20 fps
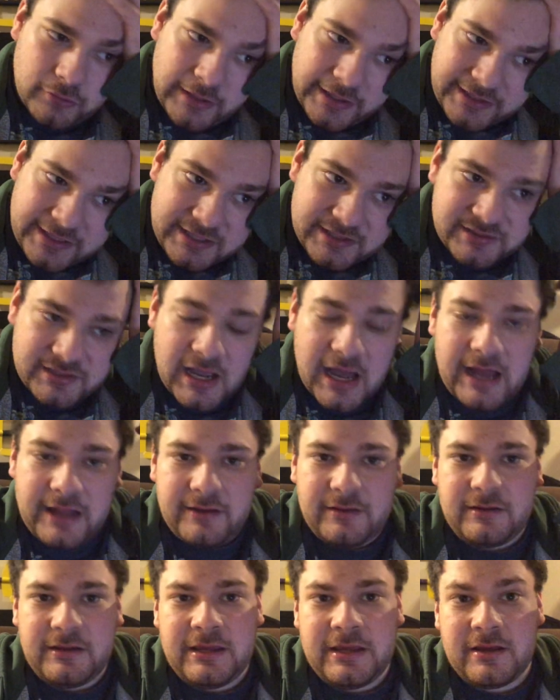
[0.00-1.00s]
like he
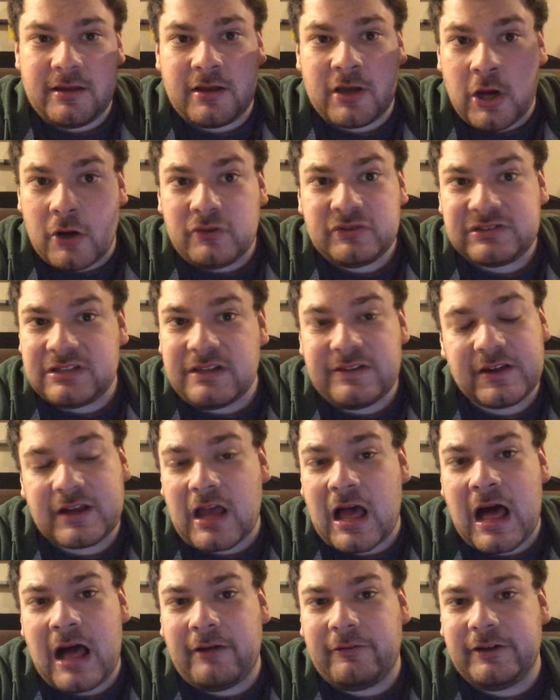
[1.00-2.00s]
goes to the
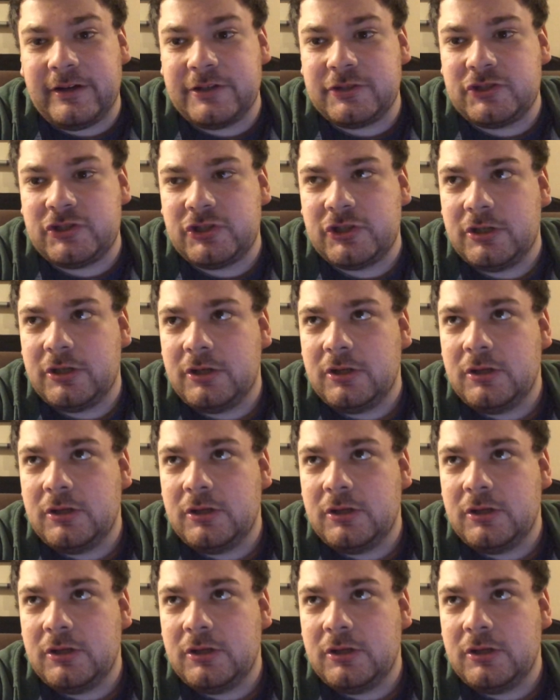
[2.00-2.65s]
college,